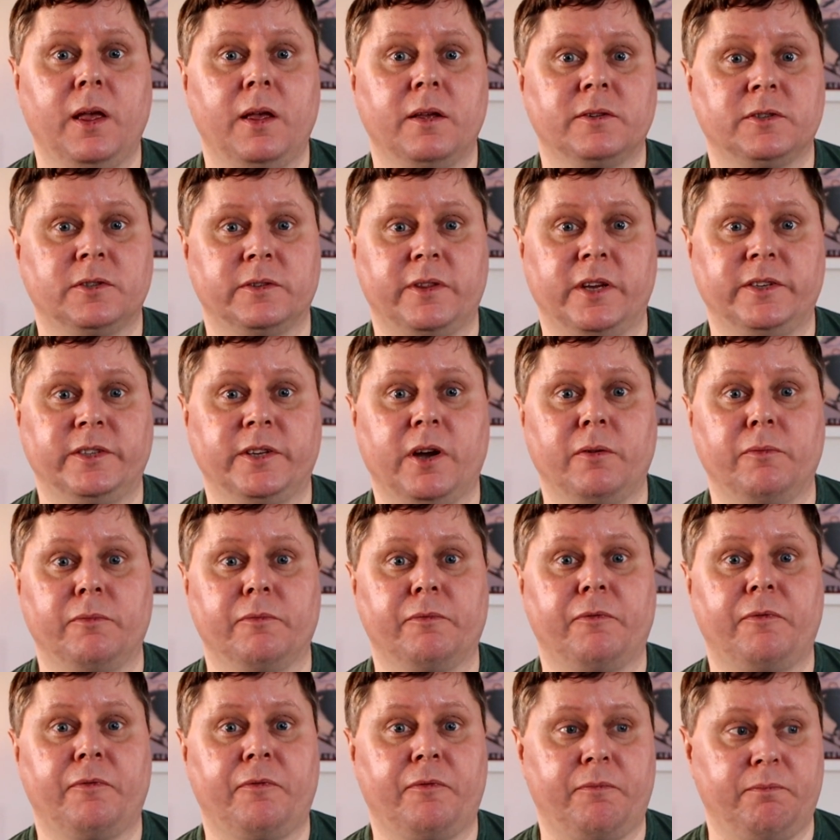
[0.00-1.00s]
so they don't
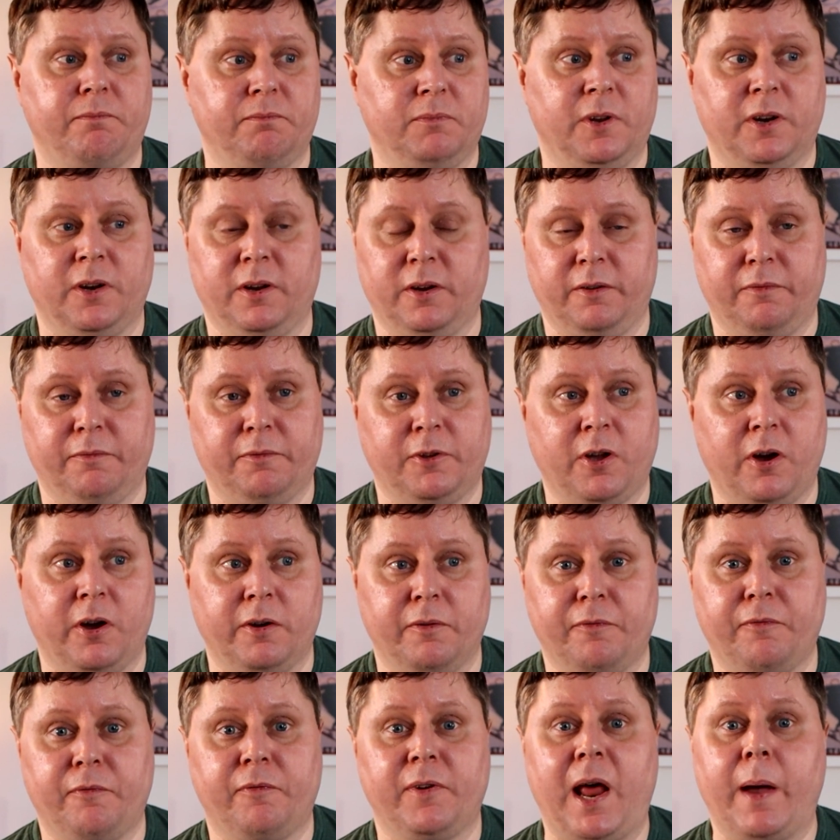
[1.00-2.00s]
kind
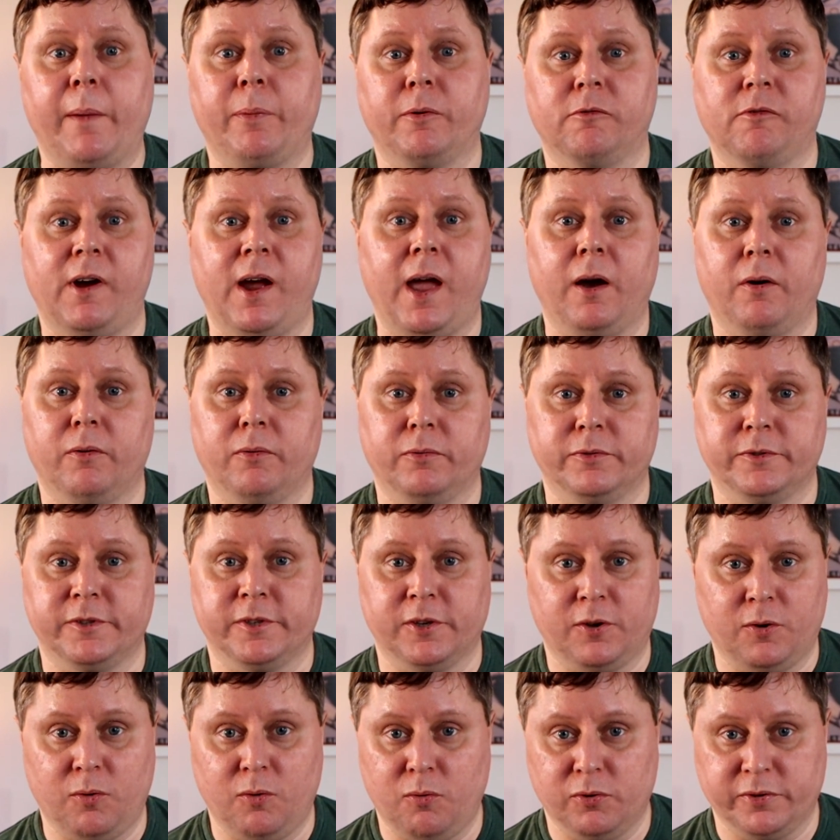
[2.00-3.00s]
of flab around
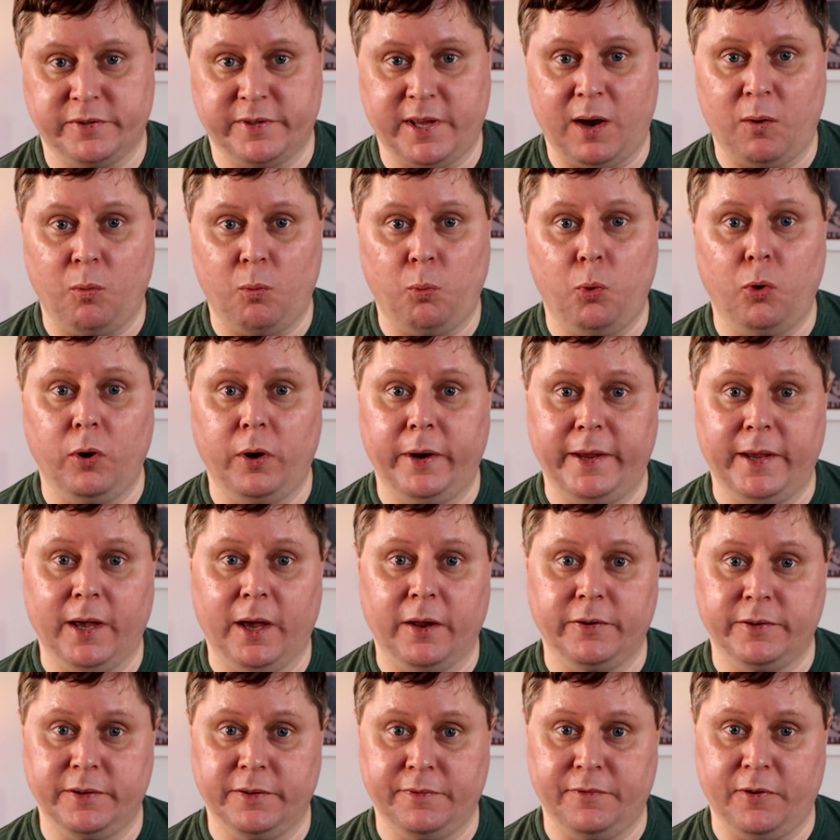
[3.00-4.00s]
to cause that woolly
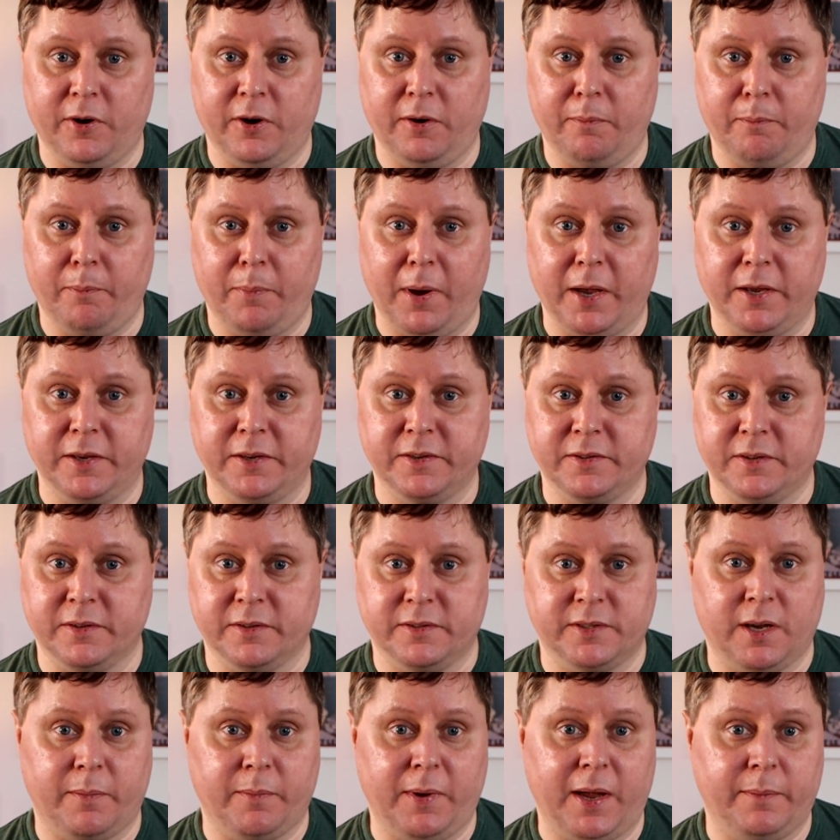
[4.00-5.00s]
undefined bass that
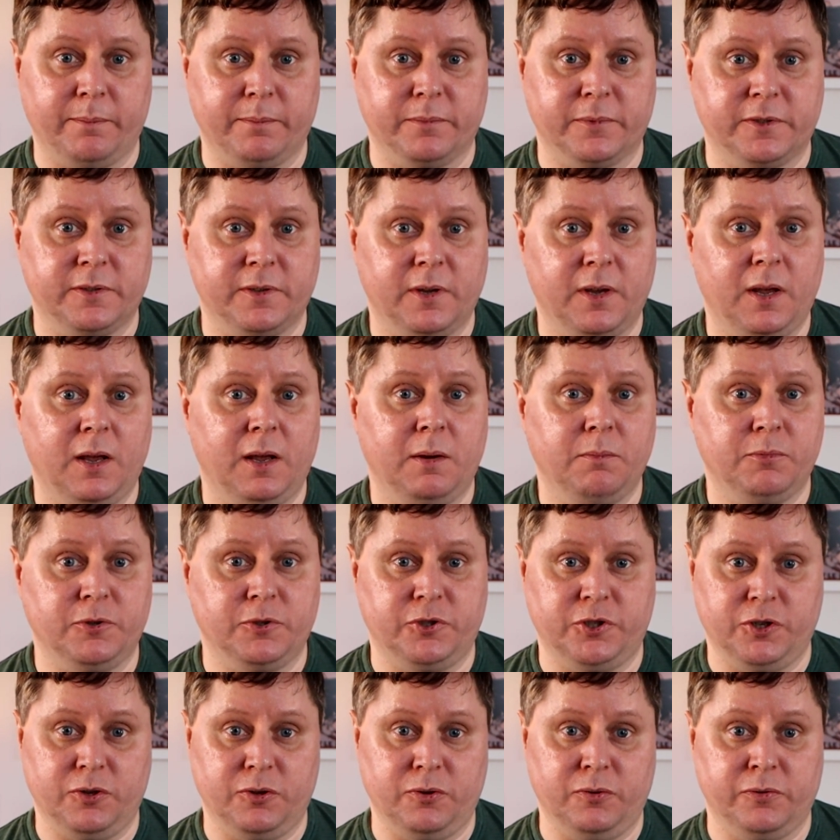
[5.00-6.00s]
some amps
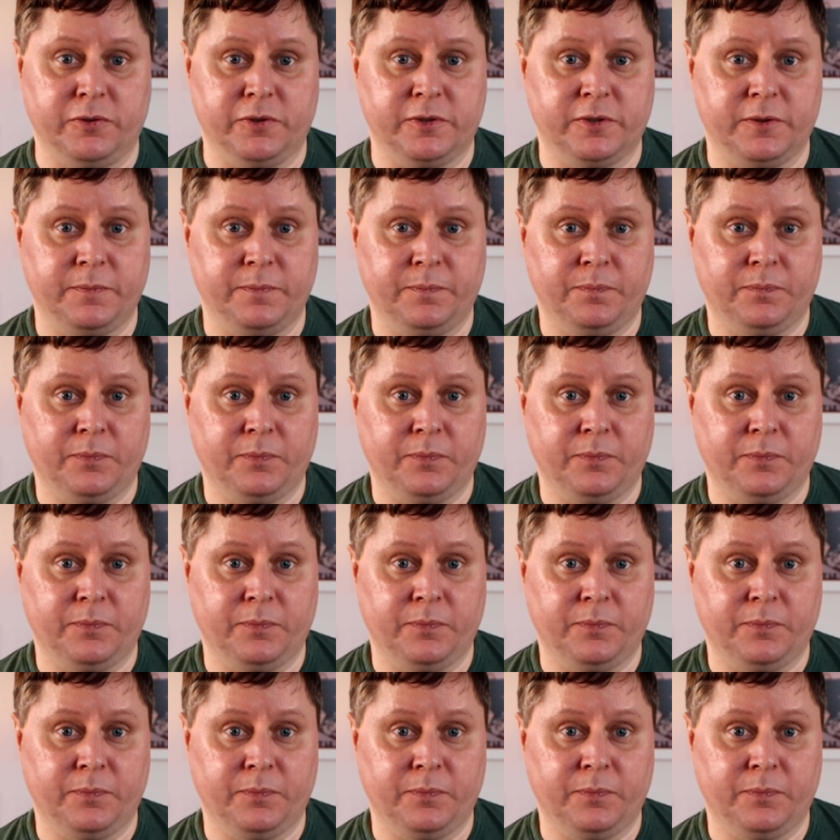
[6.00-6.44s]
produce.